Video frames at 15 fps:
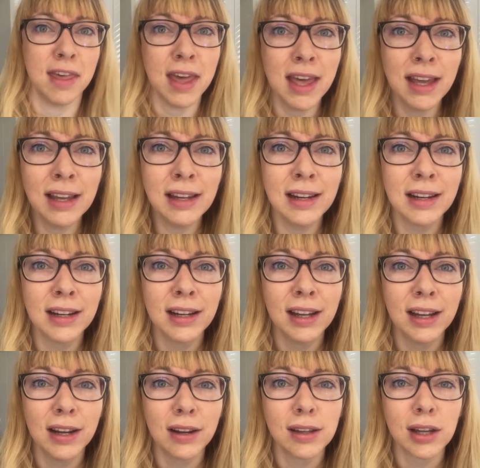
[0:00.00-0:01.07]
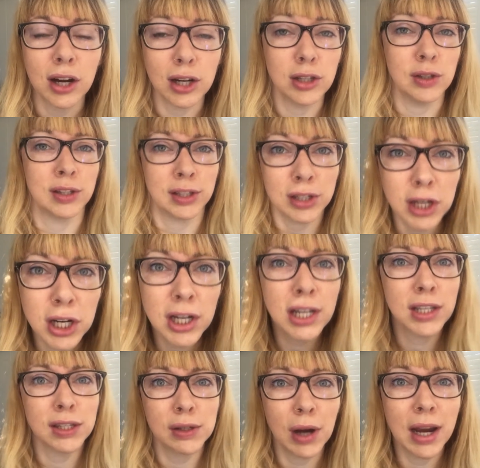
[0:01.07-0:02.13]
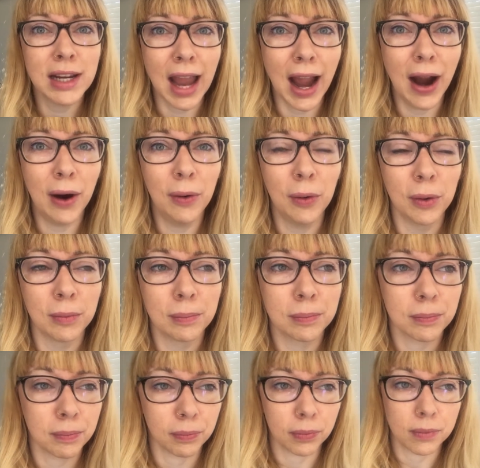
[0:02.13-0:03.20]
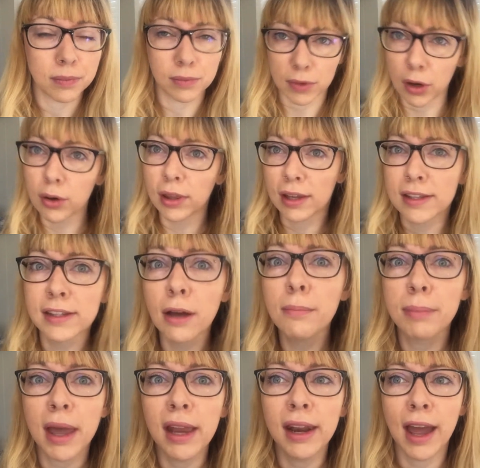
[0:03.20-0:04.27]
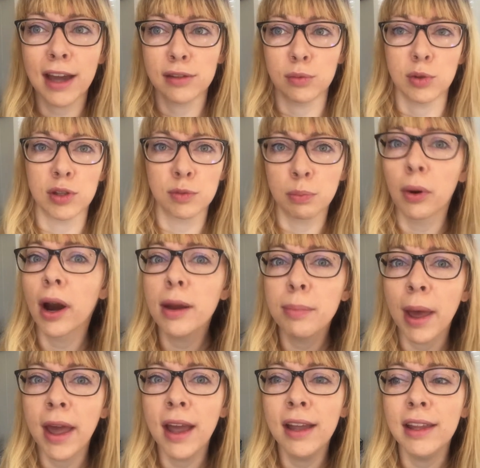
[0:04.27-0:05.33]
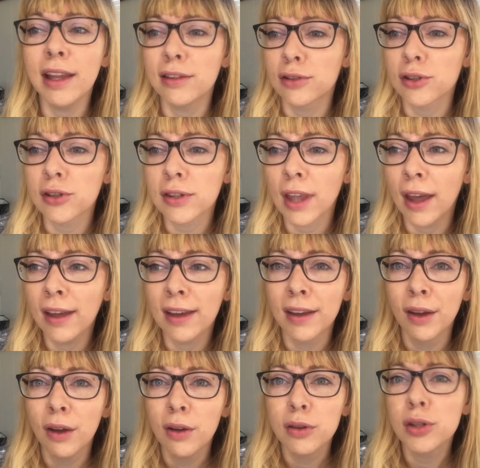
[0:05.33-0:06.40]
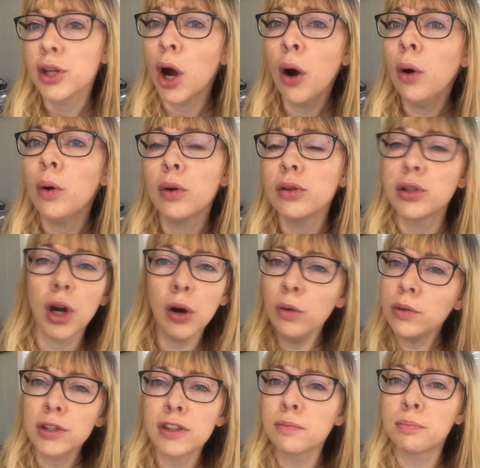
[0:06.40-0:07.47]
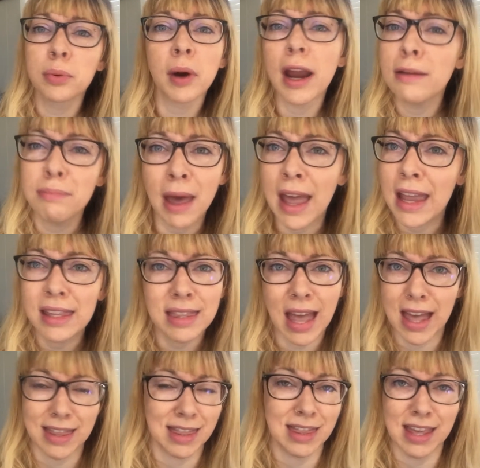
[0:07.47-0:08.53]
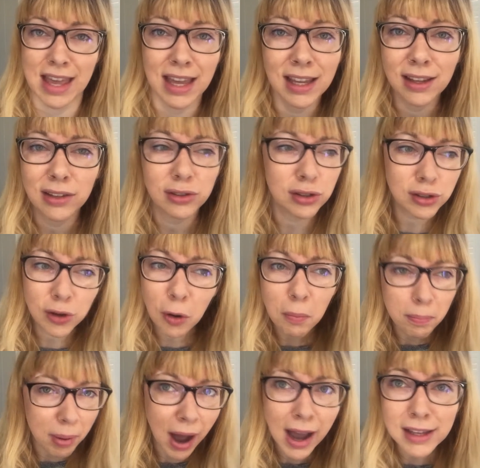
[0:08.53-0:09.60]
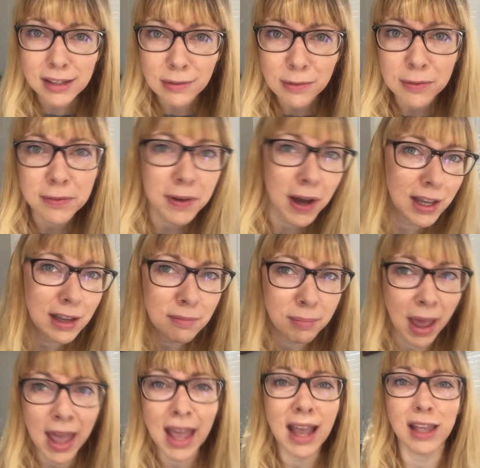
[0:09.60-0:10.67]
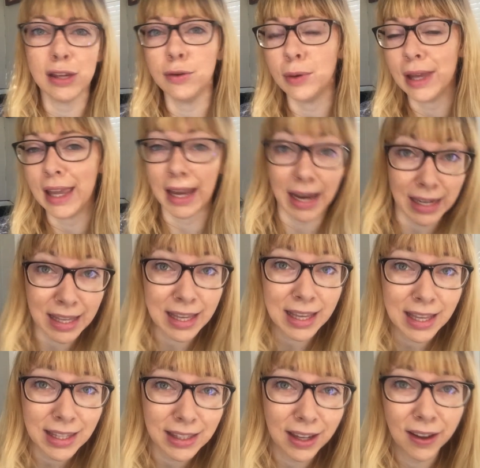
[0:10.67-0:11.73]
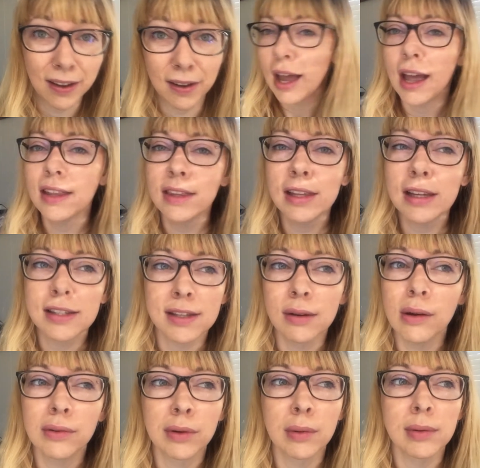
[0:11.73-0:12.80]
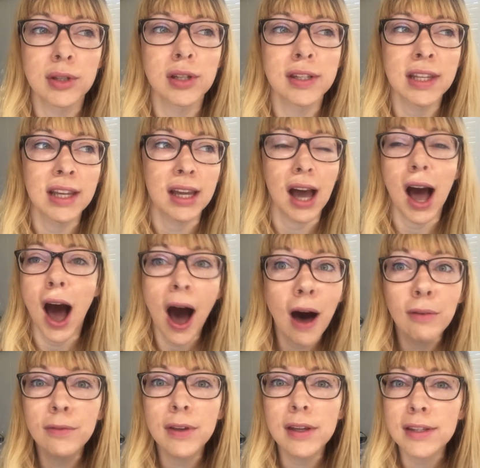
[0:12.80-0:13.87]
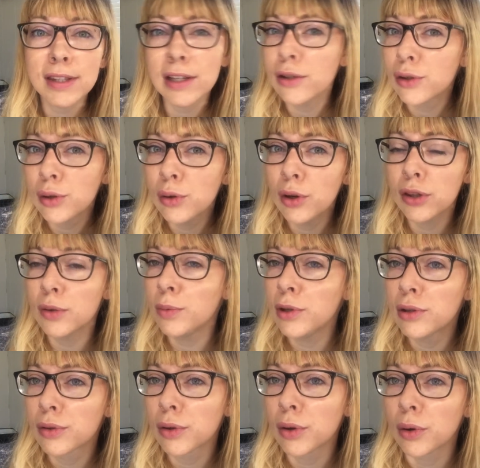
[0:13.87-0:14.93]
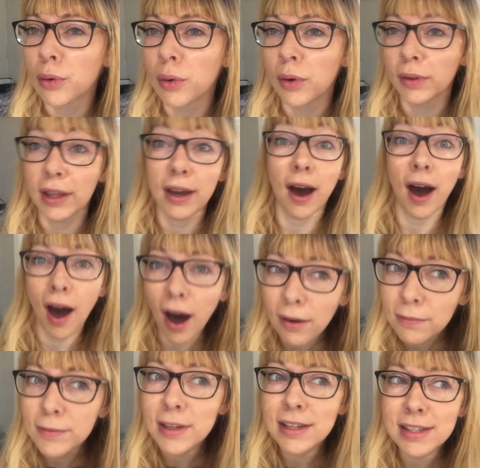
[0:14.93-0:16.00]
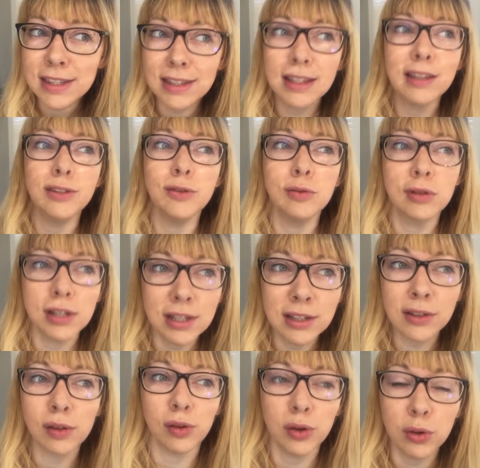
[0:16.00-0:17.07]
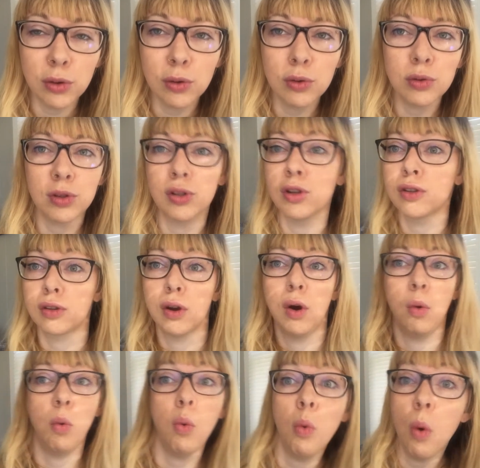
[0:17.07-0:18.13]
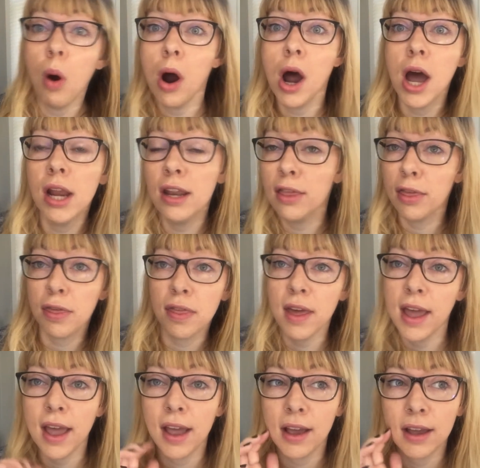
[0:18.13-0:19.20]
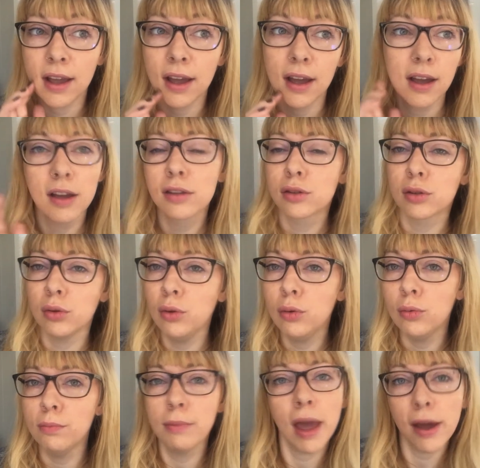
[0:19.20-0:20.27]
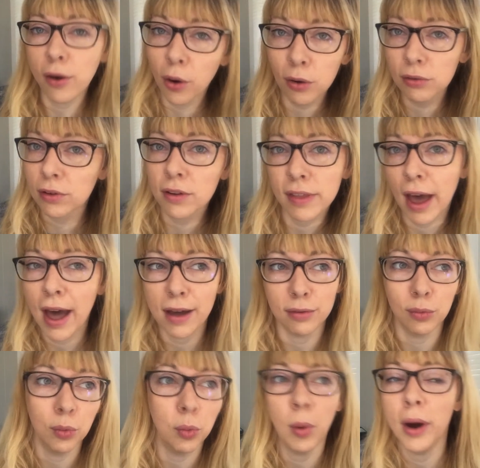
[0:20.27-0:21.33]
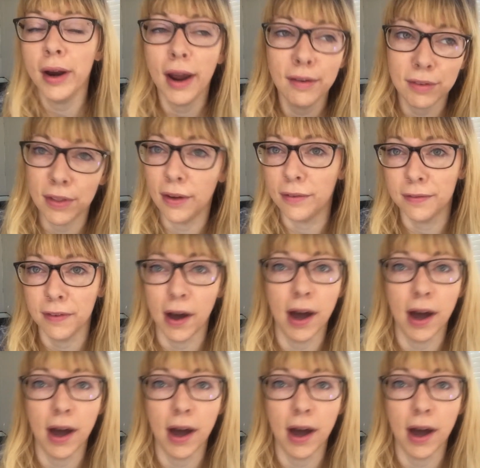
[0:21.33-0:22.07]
thing? Are you serious right now? Or like some paint hacks with spray paint, it's just like, don't spray paint that thing. Just go buy some paint, you idiot. And like some of them was just like obviously too good to be true. Like obviously you didn't use just one thing to make over that whatever the